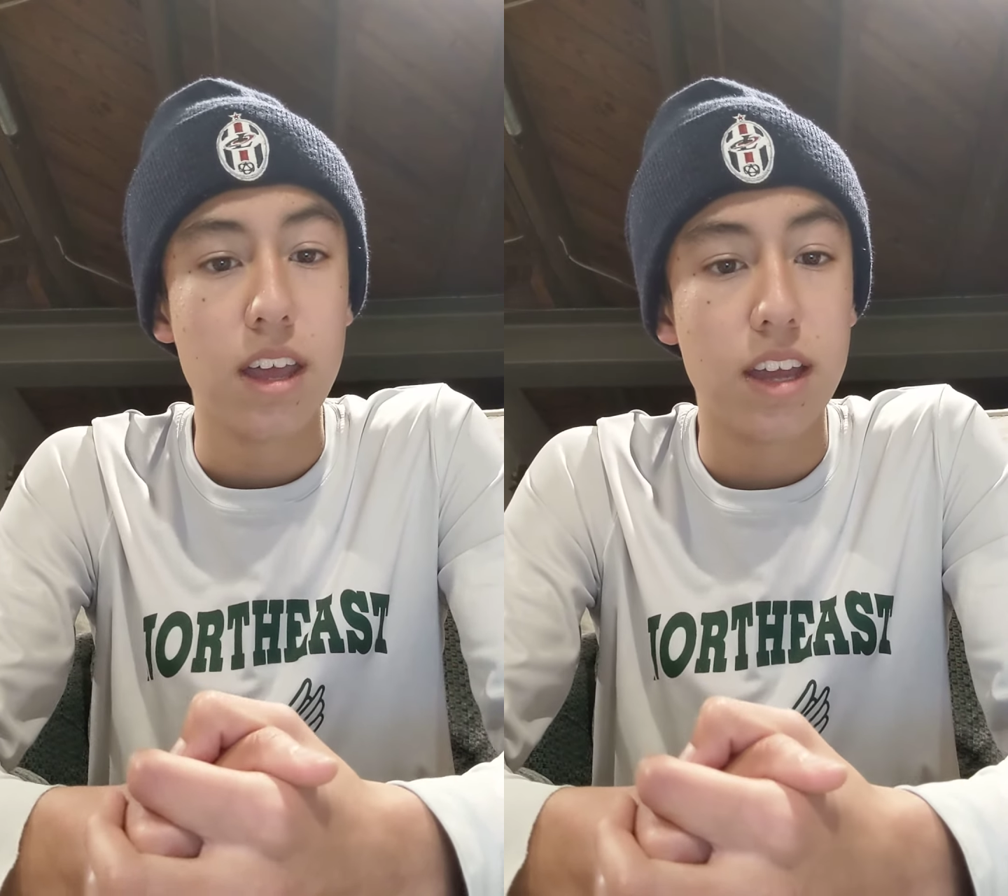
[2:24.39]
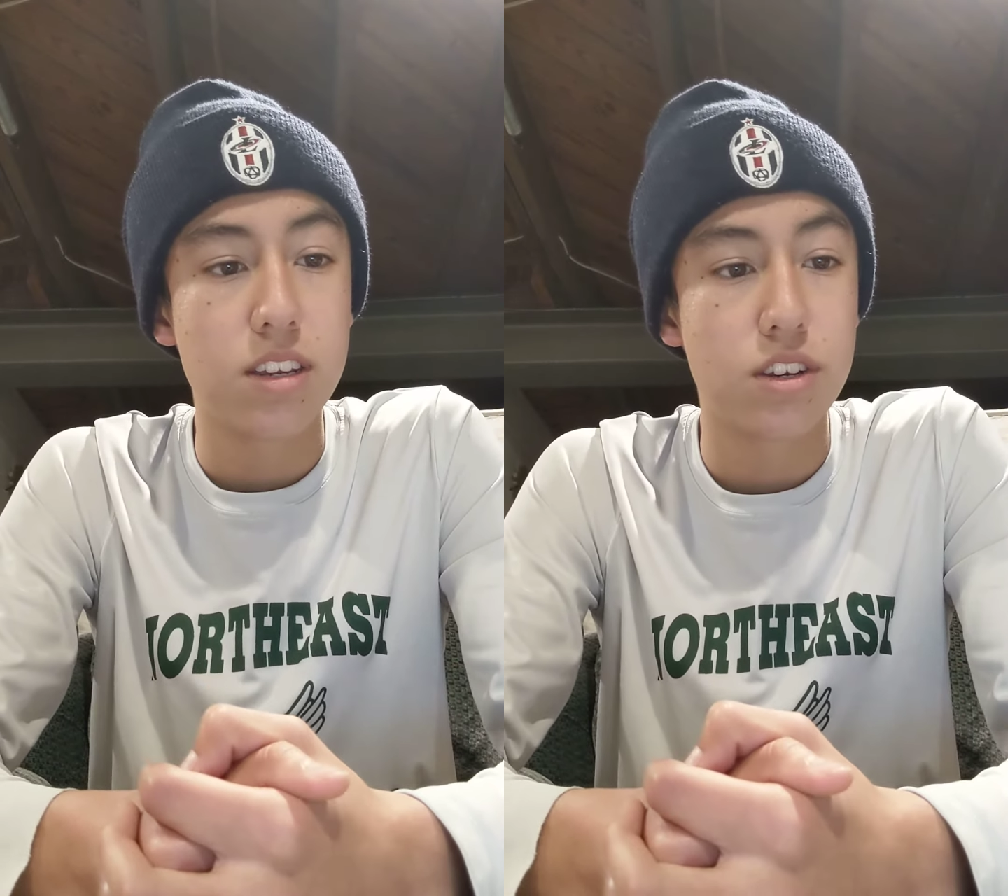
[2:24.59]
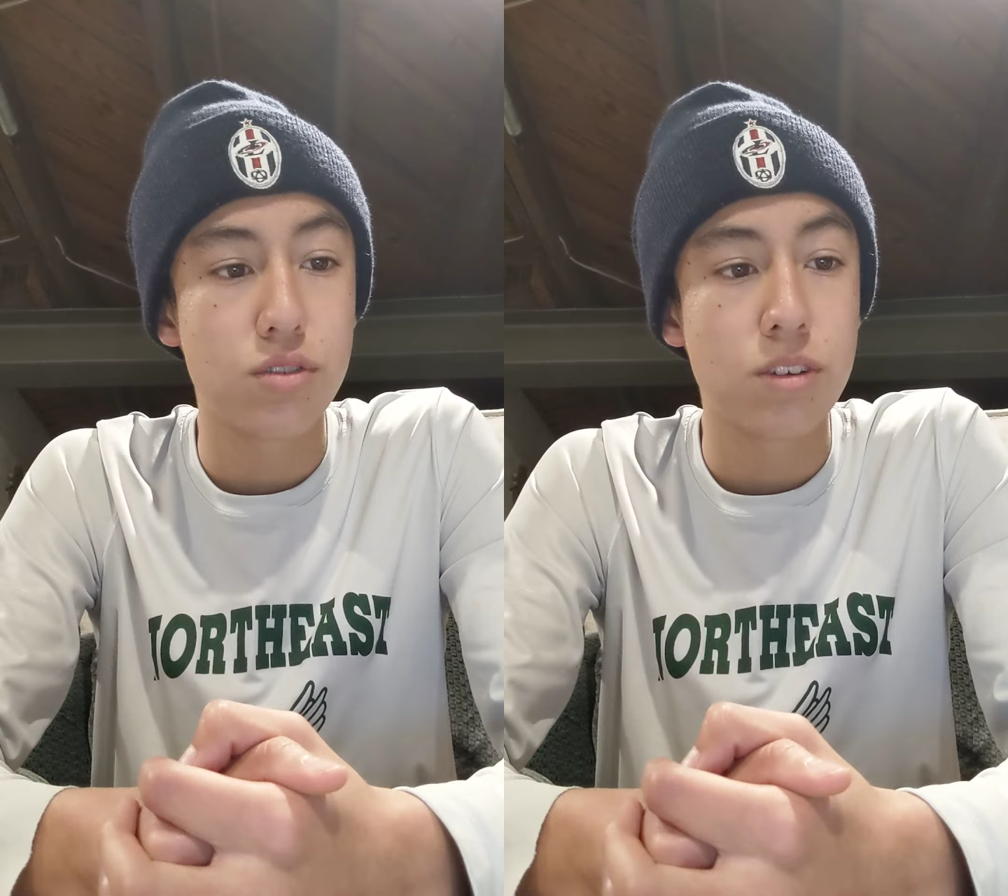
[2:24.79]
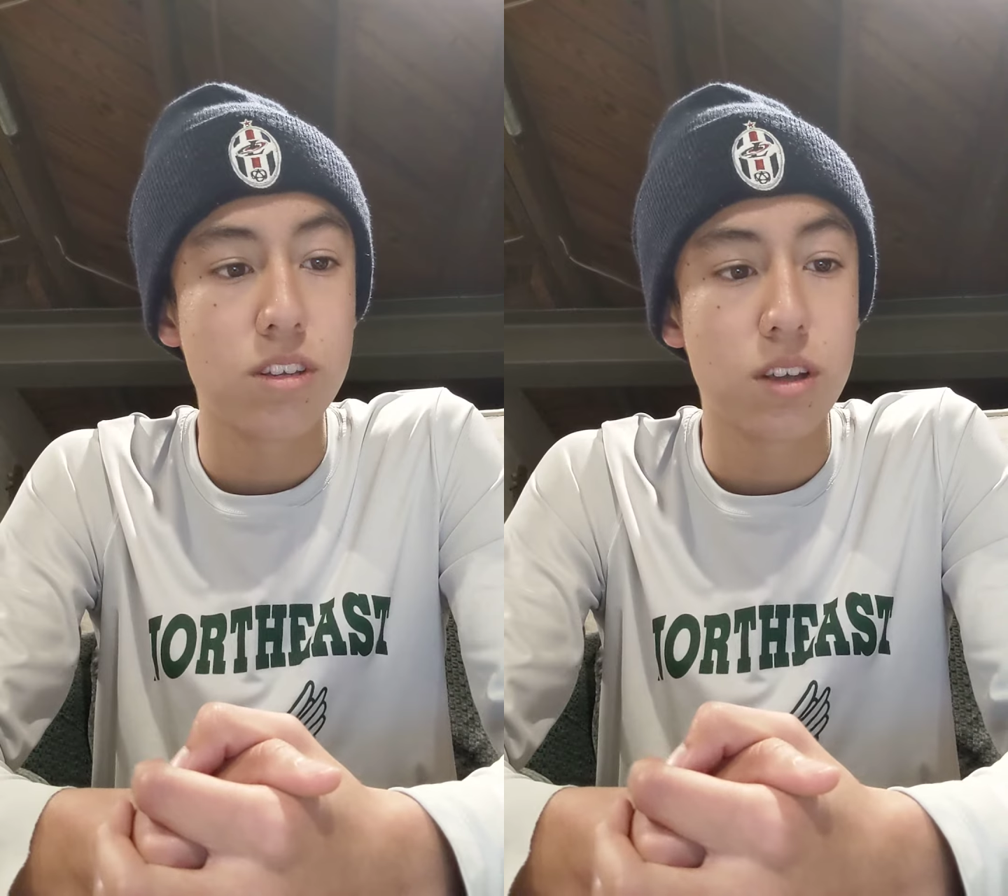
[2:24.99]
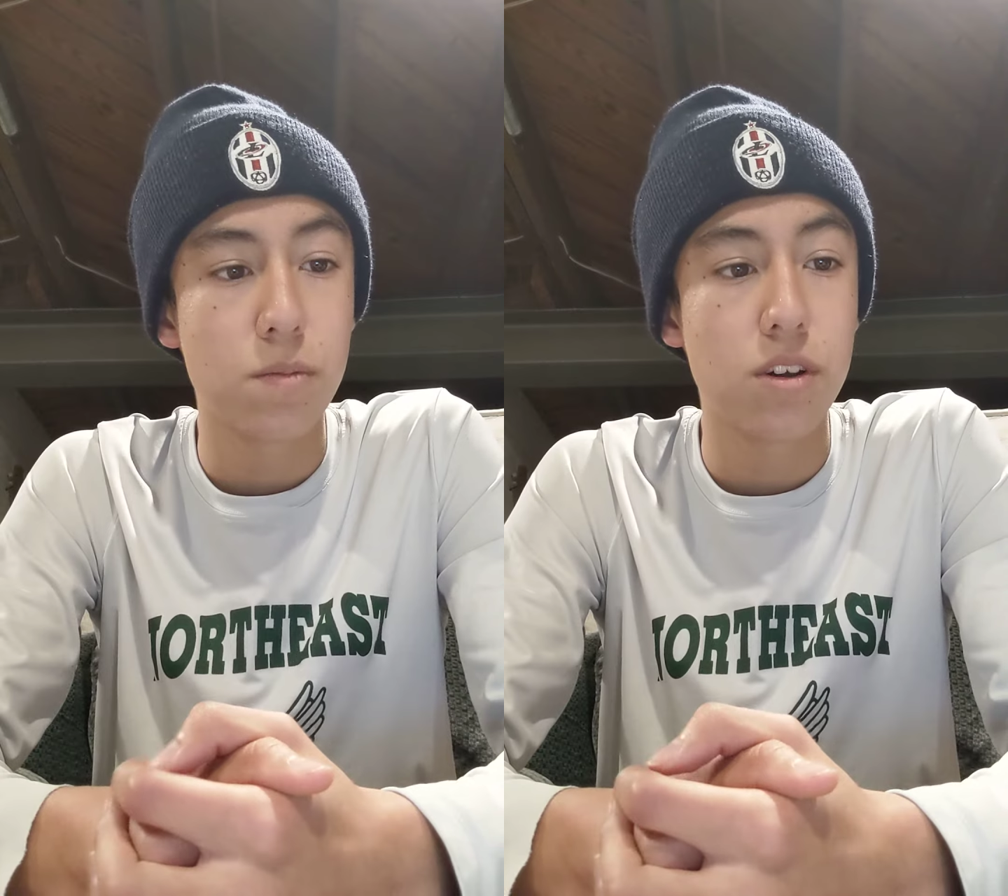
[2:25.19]
and to
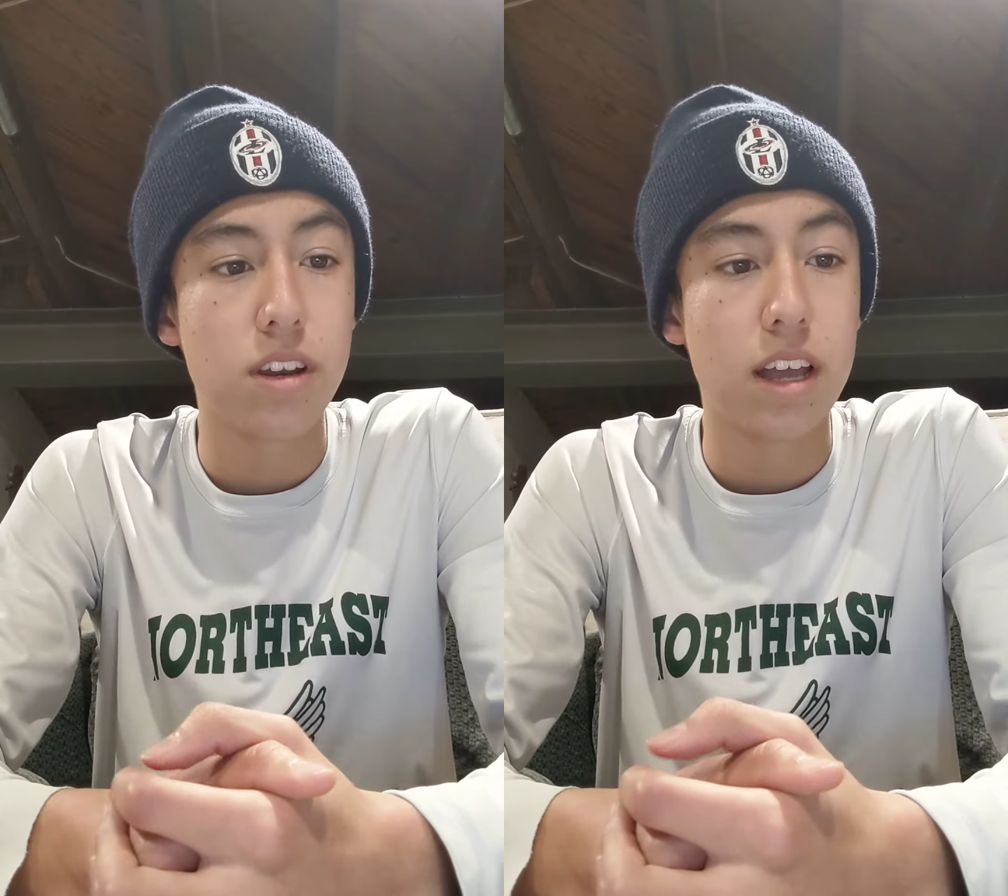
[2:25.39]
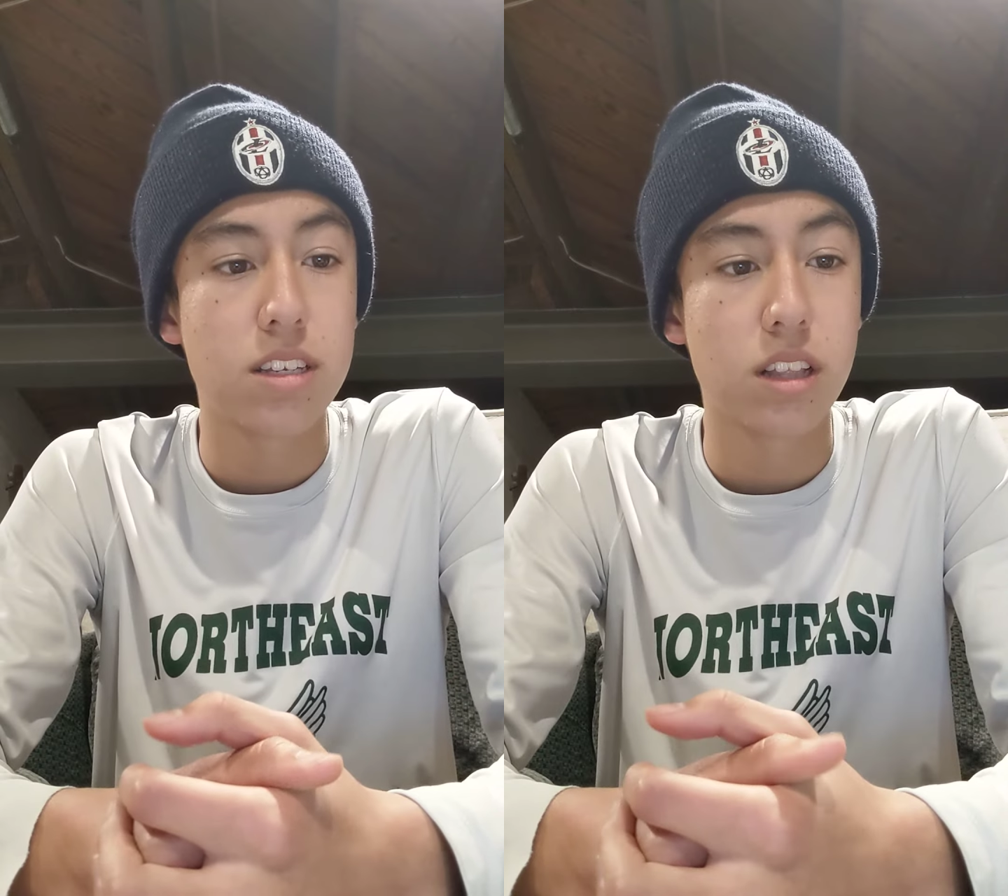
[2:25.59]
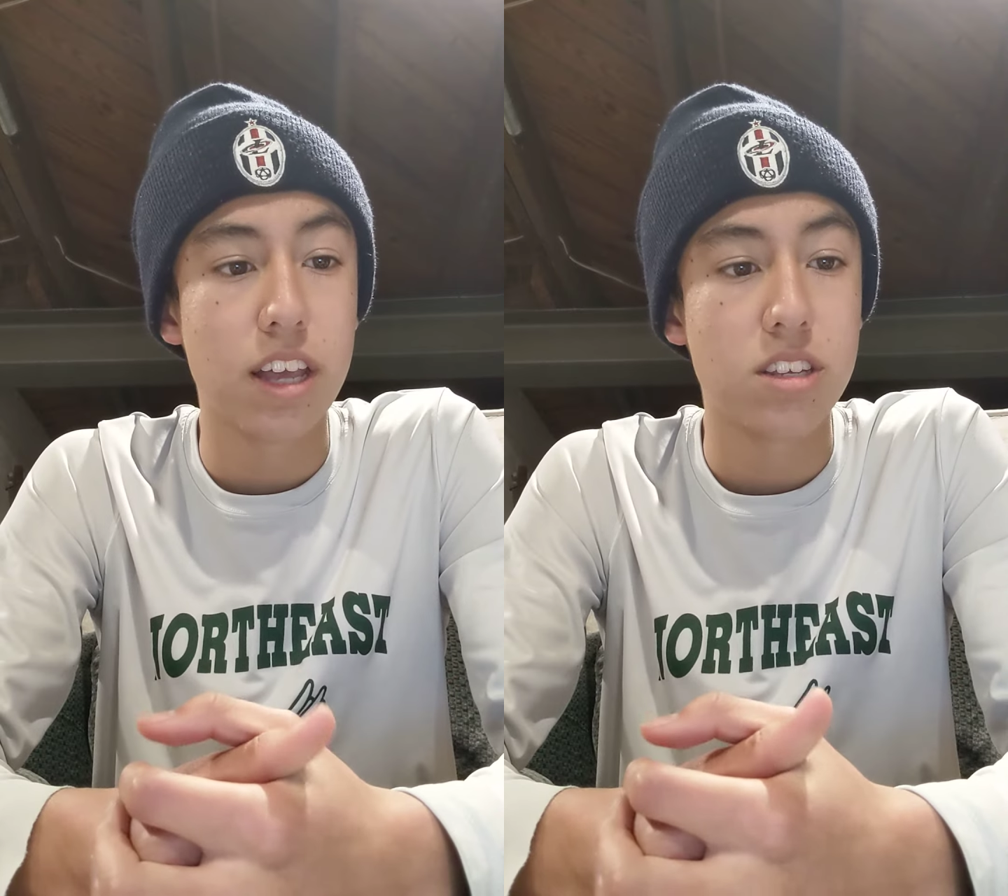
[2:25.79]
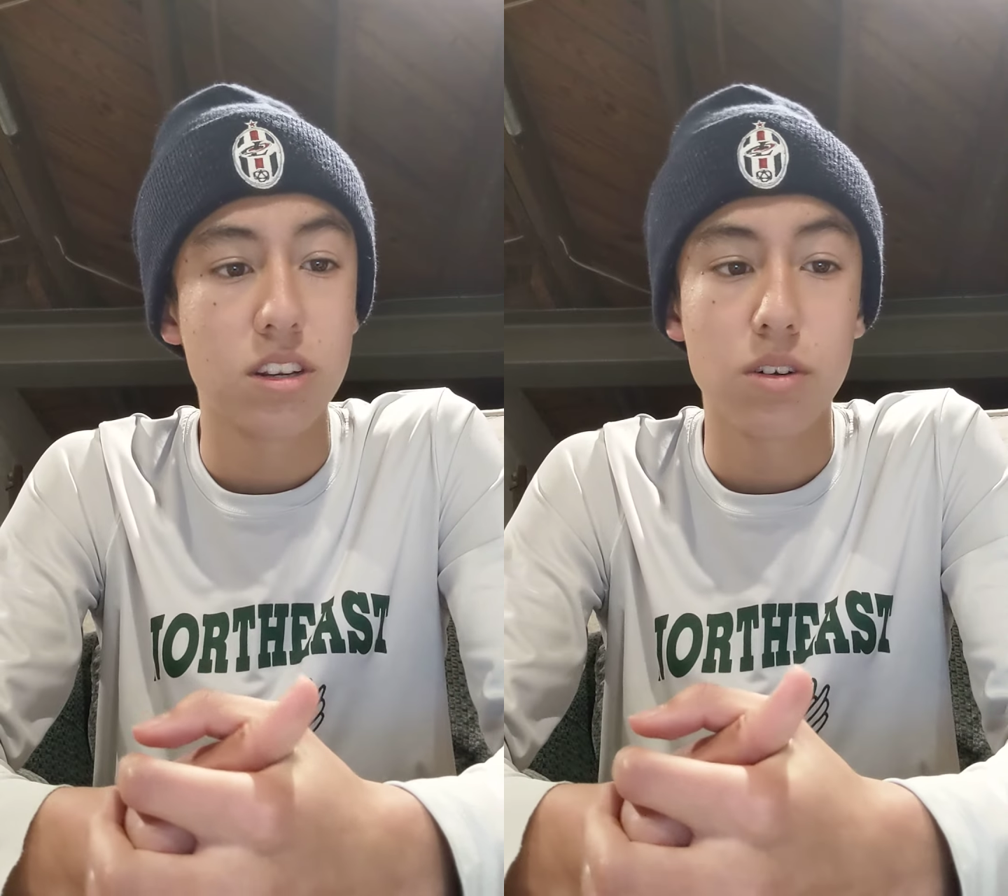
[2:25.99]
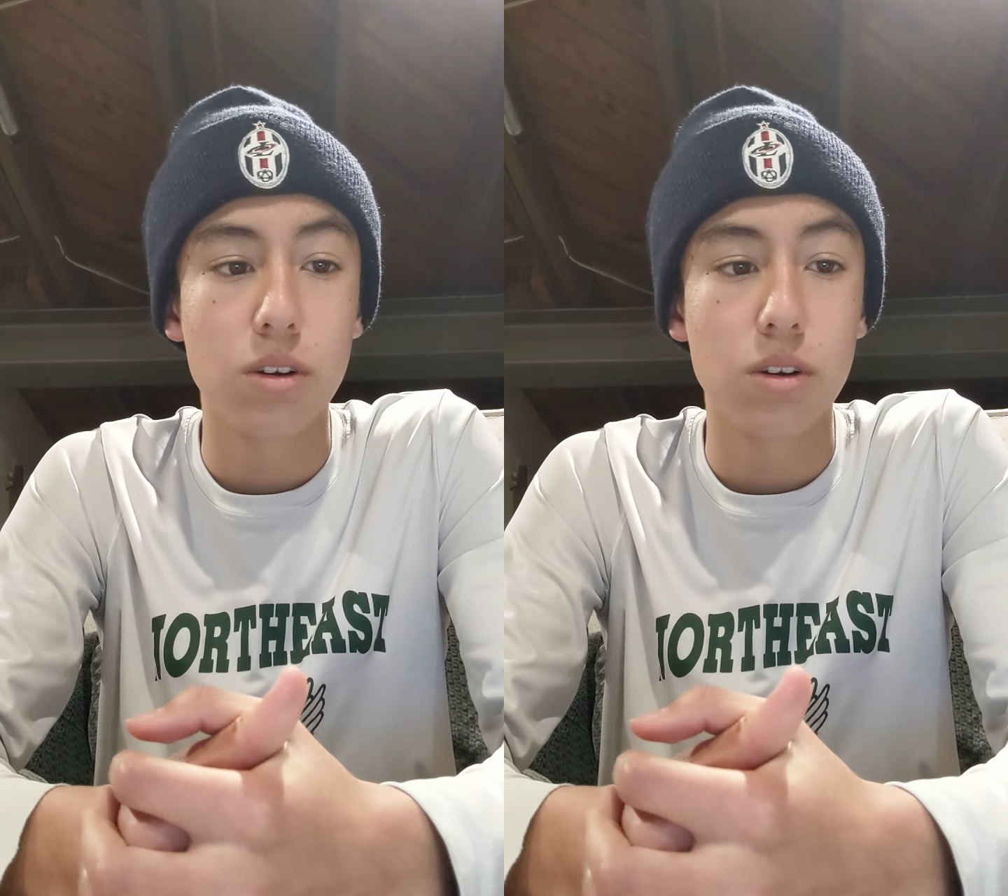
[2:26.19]
treat someone as lesser